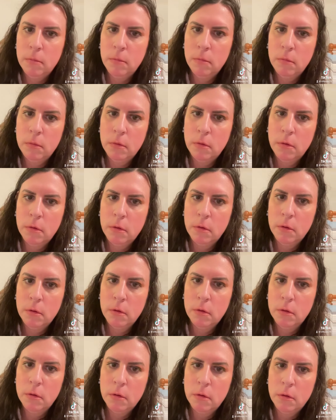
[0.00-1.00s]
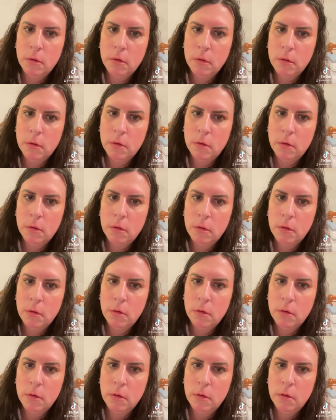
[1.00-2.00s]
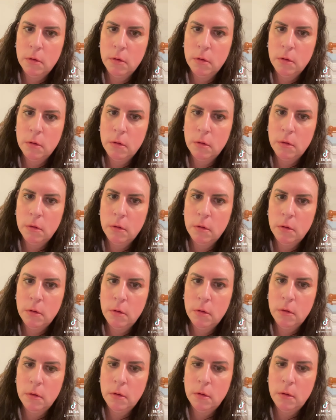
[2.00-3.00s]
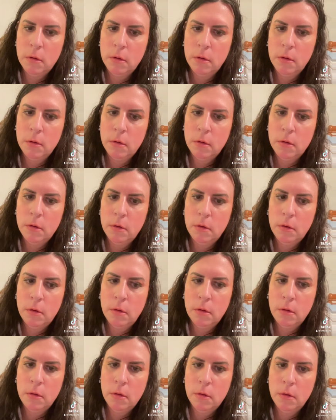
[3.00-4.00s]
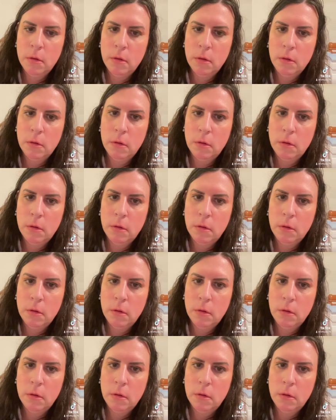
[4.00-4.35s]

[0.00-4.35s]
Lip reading: (no one is talking)